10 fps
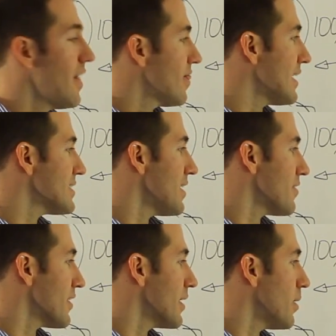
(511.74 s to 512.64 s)
That's not
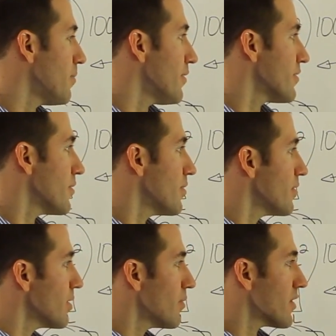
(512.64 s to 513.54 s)
very helpful. So we
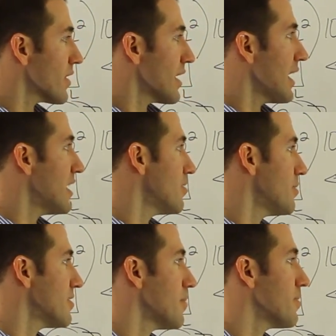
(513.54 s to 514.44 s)
really want our k to be
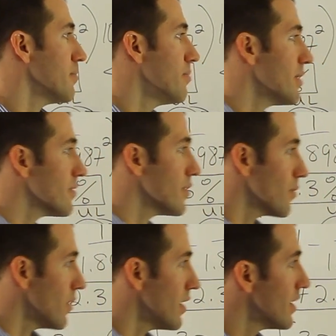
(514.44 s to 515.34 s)
something bigger than
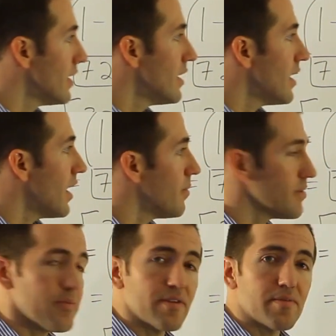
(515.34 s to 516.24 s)
1. Um,
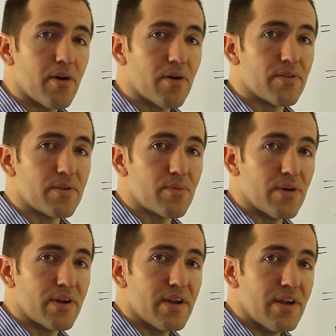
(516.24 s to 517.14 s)
something smaller than
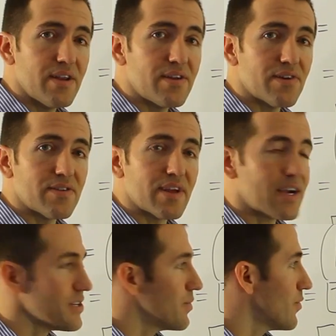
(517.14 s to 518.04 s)
1 doesn't
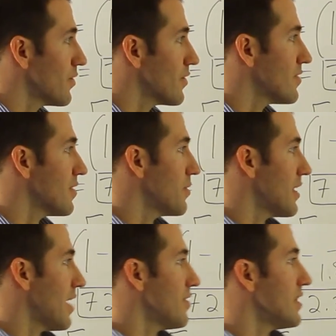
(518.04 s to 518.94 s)
actually work because then we'd
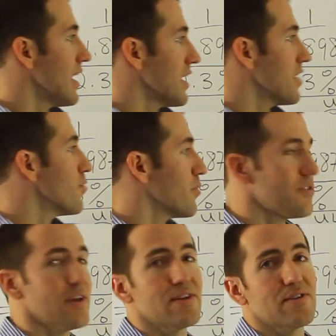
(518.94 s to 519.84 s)
have a negative
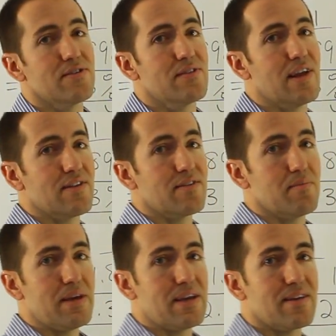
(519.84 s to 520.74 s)
percentage, and that doesn't
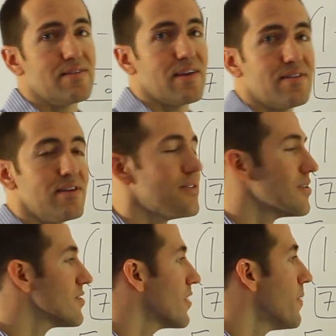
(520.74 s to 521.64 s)
make any sense either.
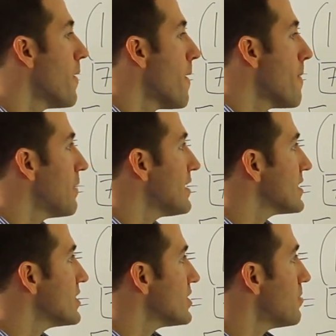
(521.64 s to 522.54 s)
So
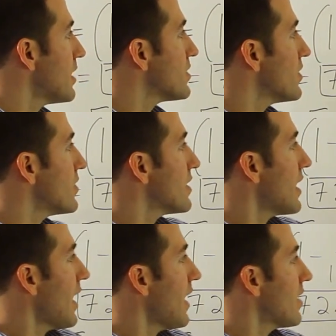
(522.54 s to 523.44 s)
basically, just make sure your
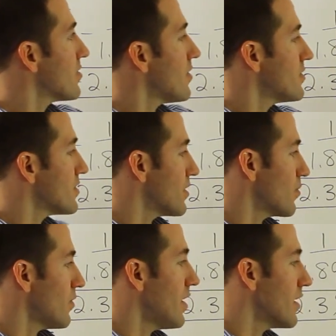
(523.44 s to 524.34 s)
k is larger than
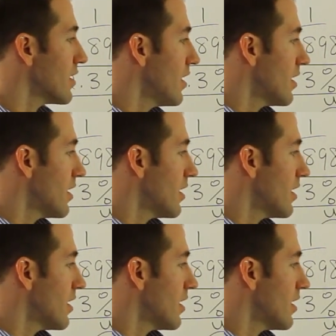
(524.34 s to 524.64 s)
1,